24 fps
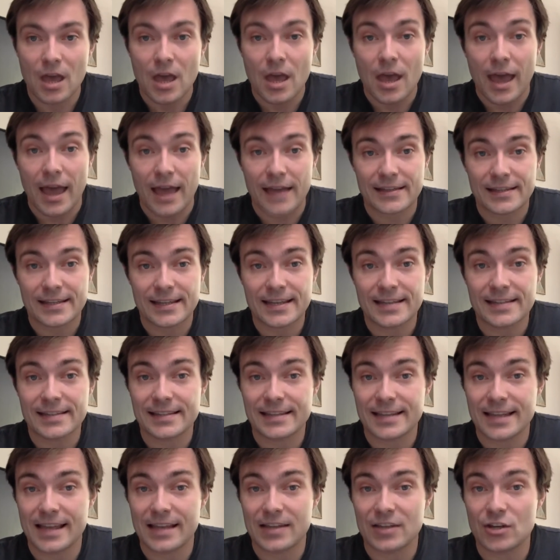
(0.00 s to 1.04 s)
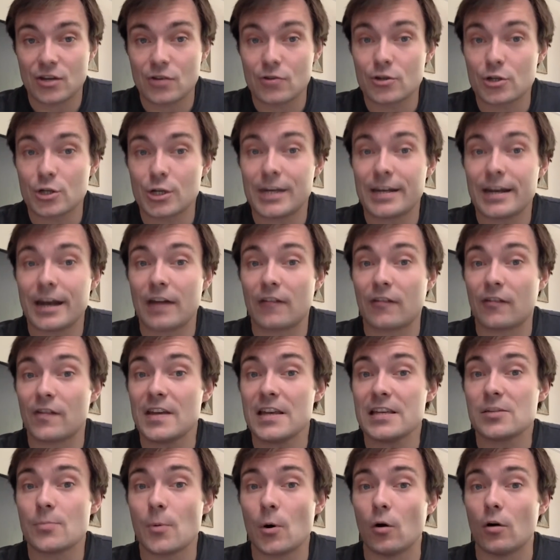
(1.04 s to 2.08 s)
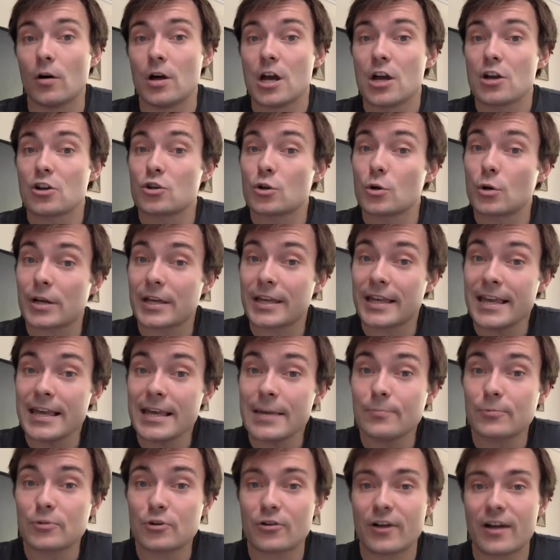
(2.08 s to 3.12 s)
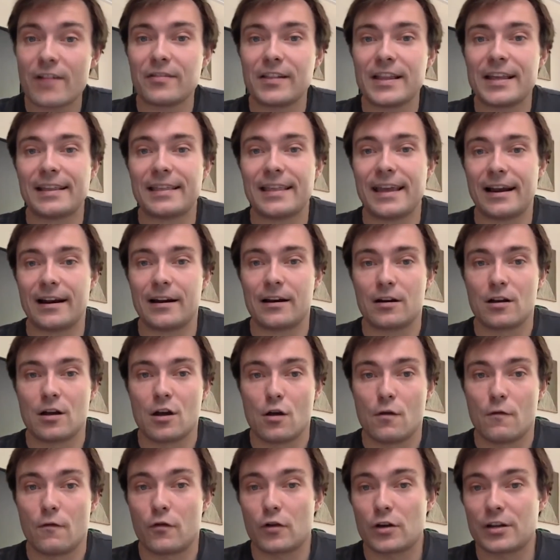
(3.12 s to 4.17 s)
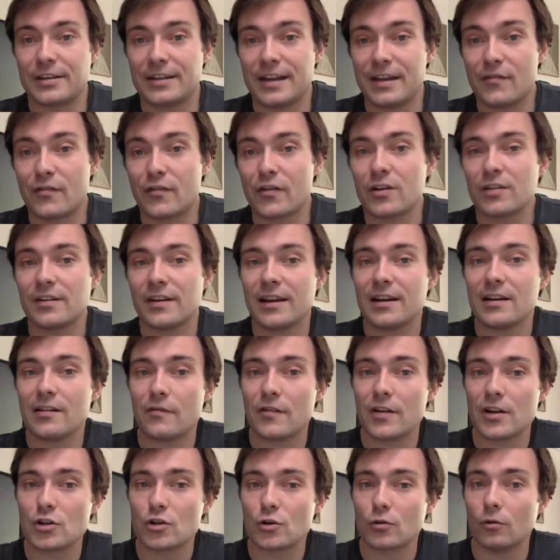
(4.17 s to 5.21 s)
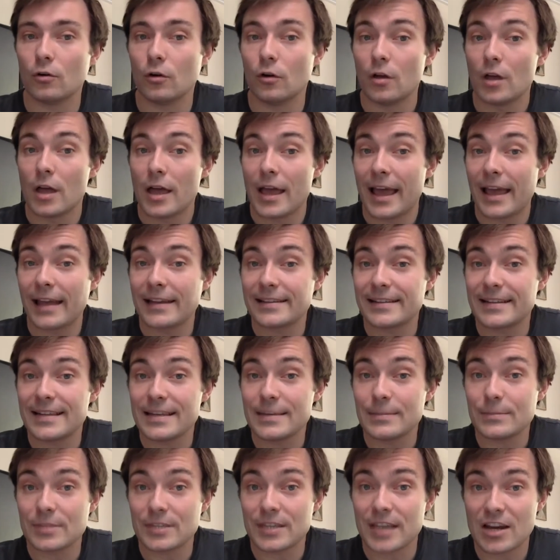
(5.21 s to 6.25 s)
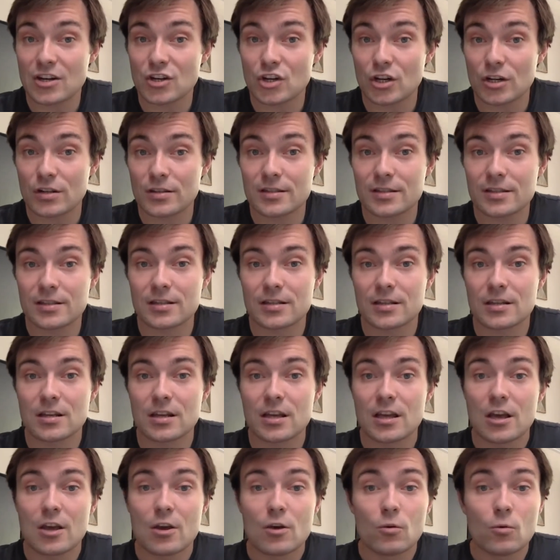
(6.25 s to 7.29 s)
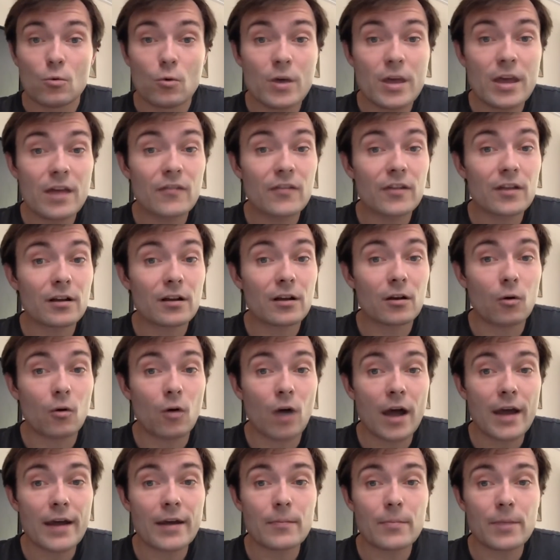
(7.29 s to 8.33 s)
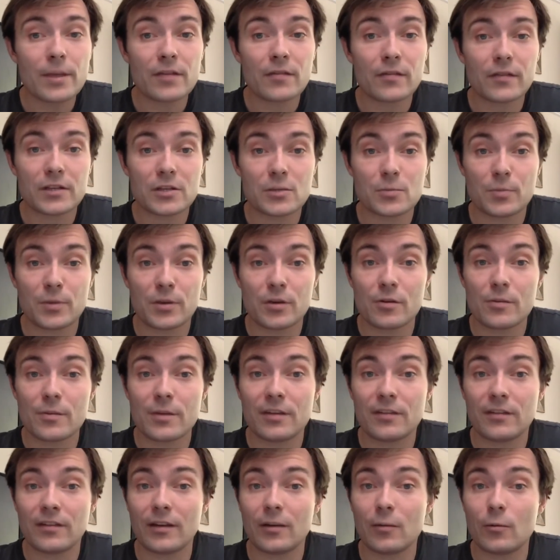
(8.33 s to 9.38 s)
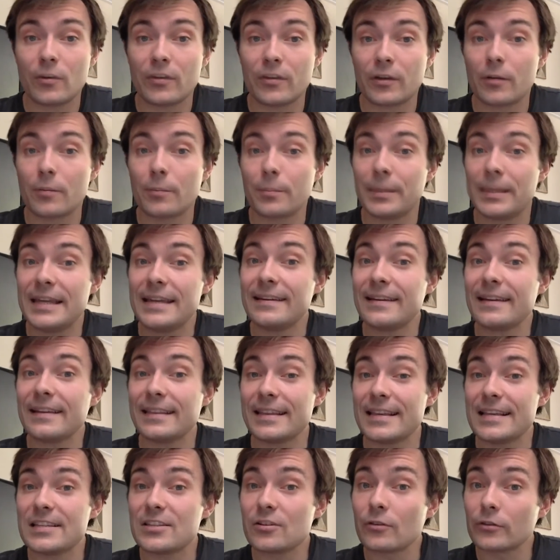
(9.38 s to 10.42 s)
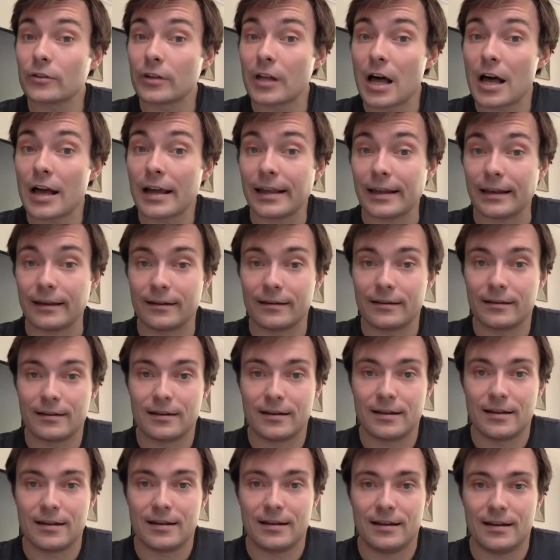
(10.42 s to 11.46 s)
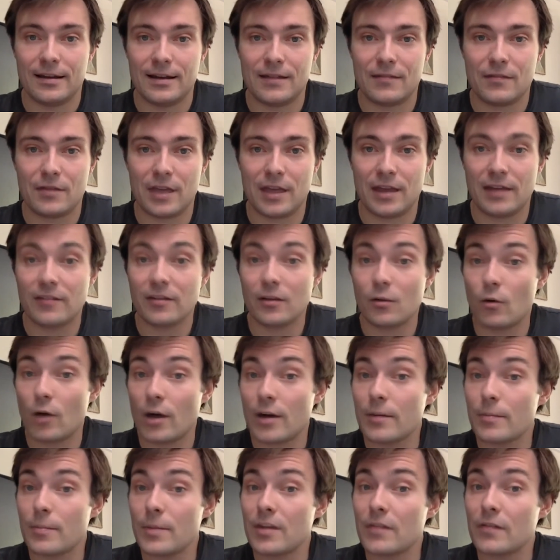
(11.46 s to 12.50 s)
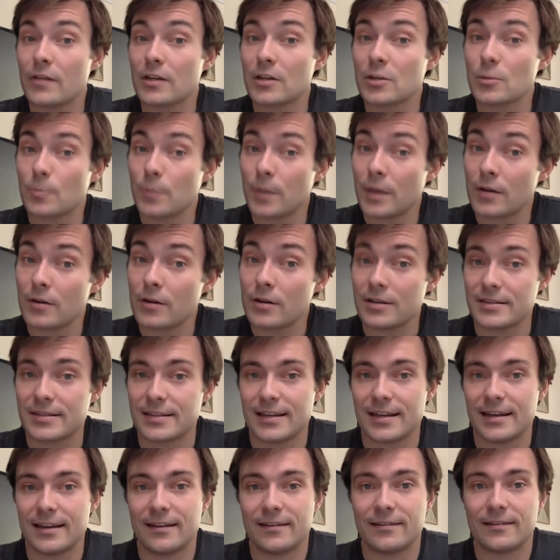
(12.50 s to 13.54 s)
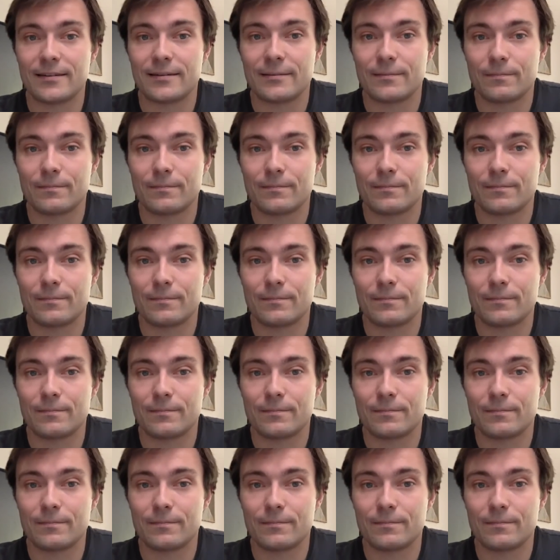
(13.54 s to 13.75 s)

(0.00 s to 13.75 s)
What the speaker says: And since it's usually not feasible to keep traveling there for different individual and team sessions, we have done quite a bit of experimenting with completing these online and have gained quite a bit of experience in it.